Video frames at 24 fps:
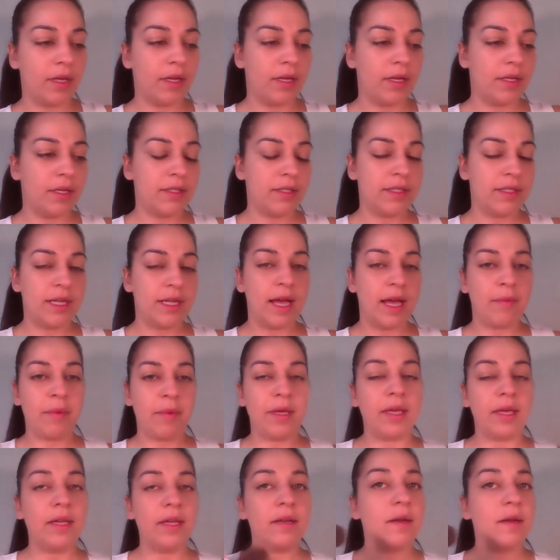tapping
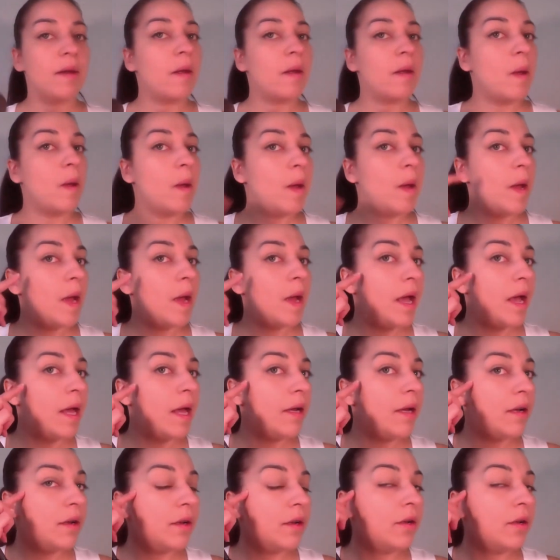it,
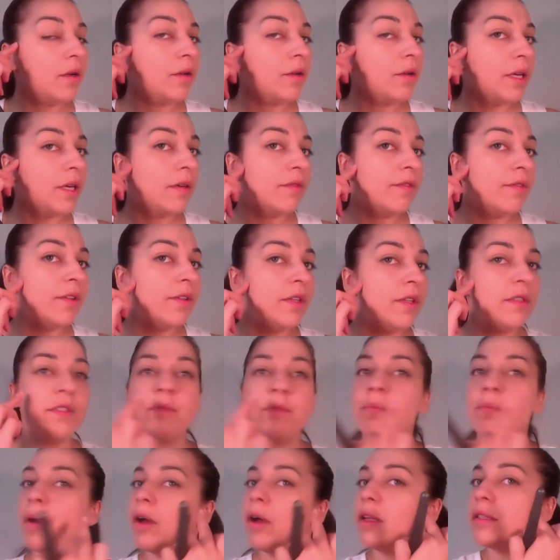and looking for the
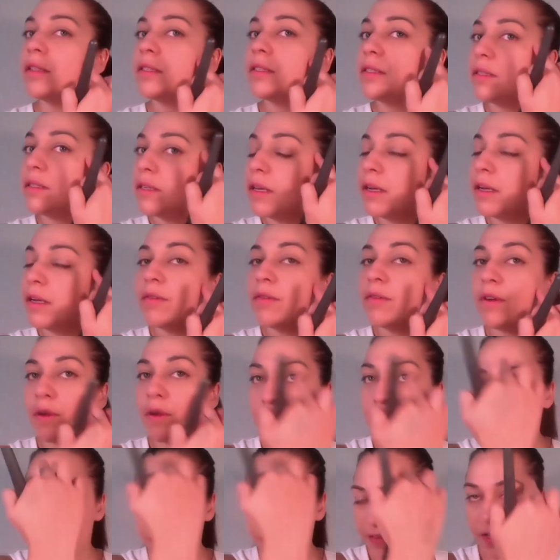spots around
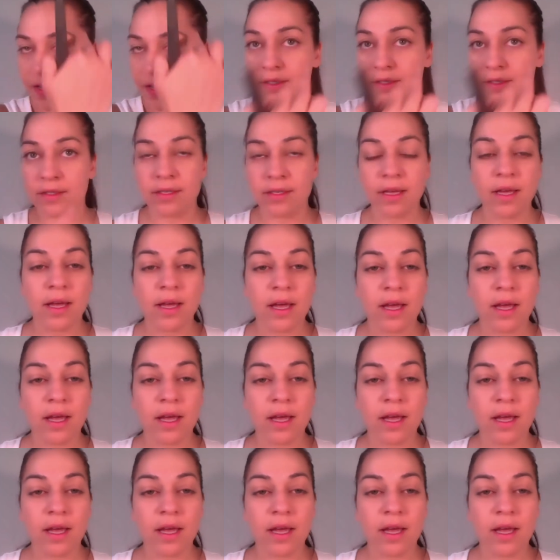my face.